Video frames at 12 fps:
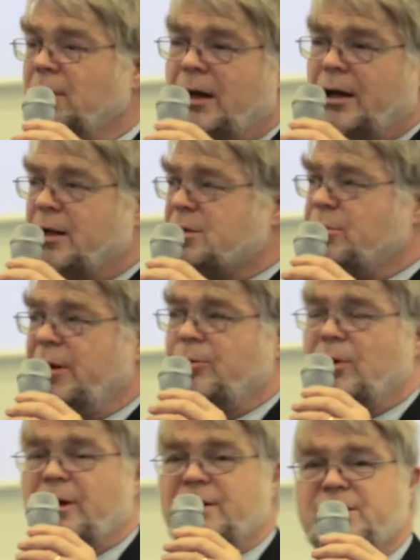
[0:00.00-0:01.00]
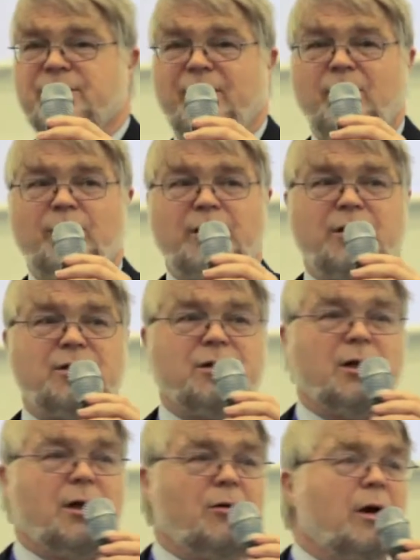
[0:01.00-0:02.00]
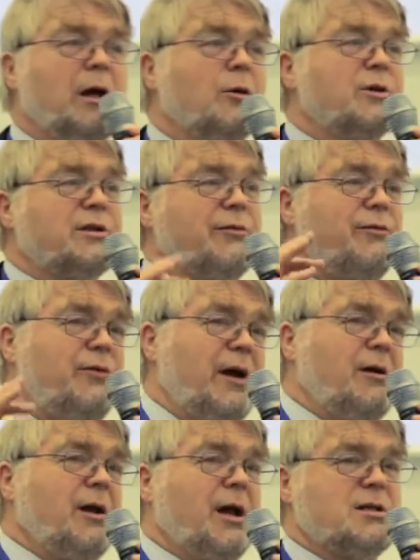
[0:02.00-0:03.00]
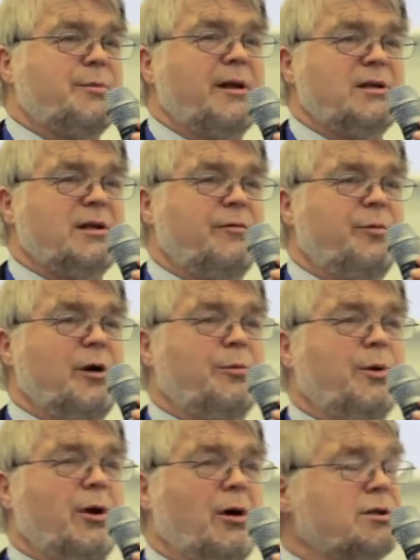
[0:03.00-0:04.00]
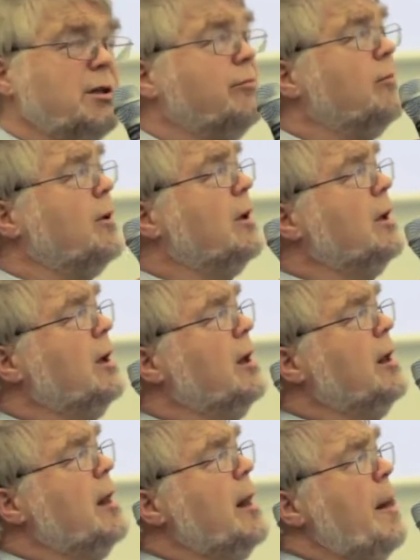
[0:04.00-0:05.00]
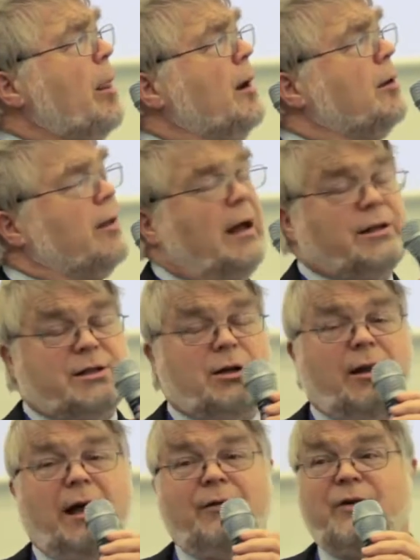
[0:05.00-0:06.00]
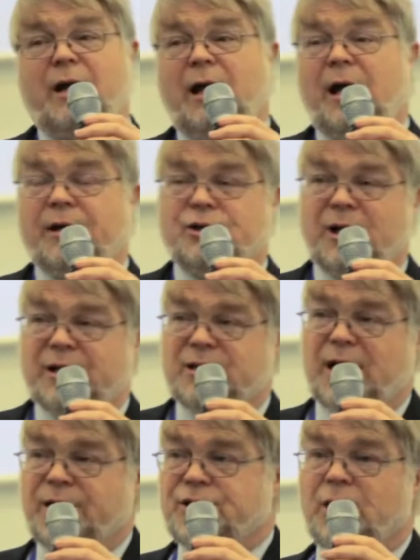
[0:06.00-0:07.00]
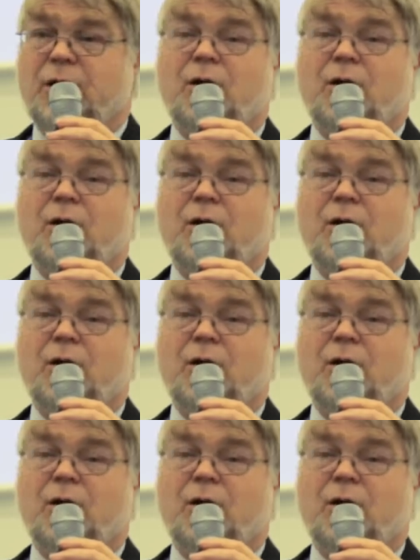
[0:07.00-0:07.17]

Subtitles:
I can explain what that is if anybody doesn't know, which are very expensive per plot. So they have very high transaction